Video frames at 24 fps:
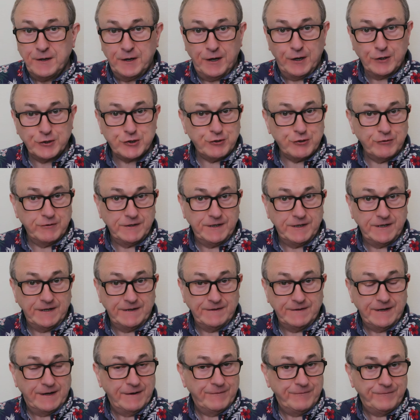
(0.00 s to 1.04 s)
ushering
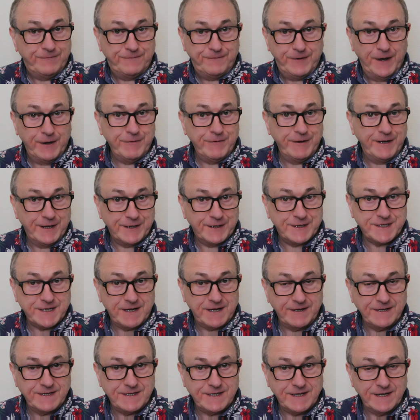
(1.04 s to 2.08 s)
in a very
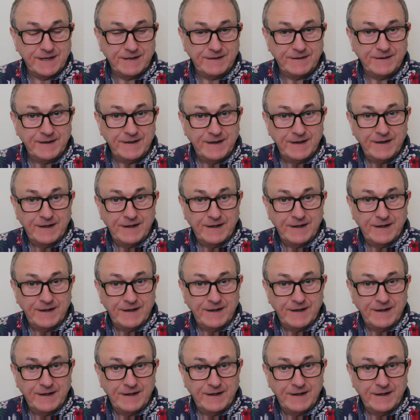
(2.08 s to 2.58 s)
exciting